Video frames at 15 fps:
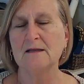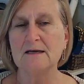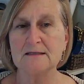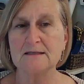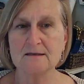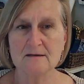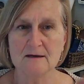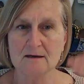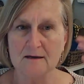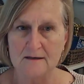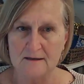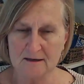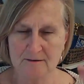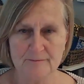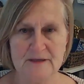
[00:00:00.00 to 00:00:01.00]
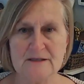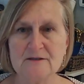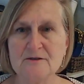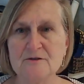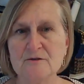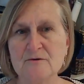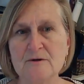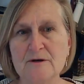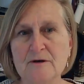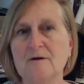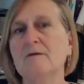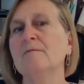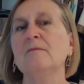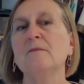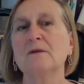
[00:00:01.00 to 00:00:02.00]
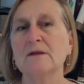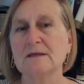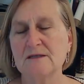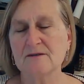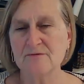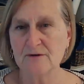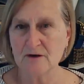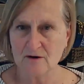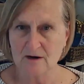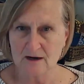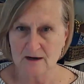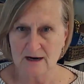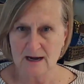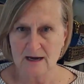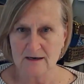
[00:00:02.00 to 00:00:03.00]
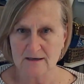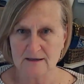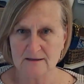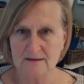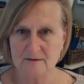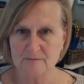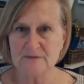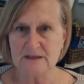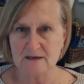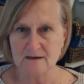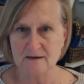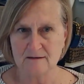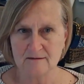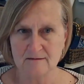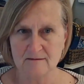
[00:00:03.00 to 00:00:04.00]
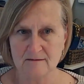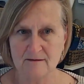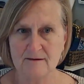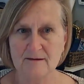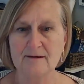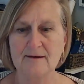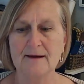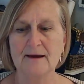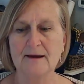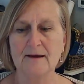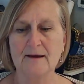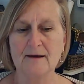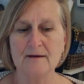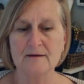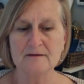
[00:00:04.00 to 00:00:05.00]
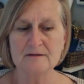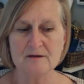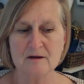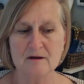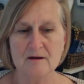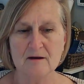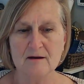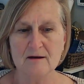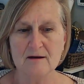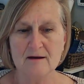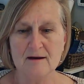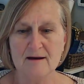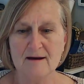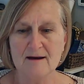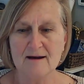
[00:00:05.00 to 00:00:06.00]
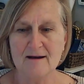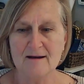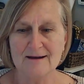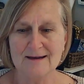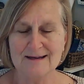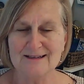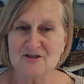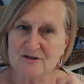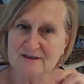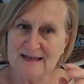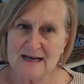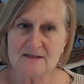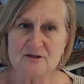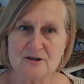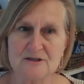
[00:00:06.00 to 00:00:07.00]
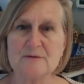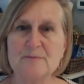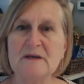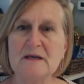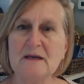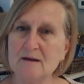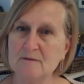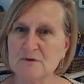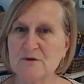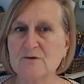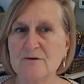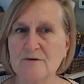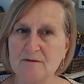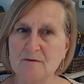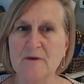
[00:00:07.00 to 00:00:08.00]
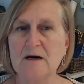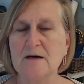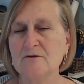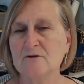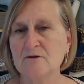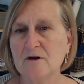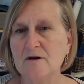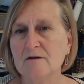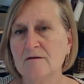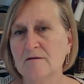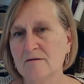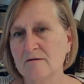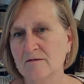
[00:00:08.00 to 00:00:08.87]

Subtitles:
Let's commit to doing them. Let's figure out how to get them done. And that just became sort of the mantra,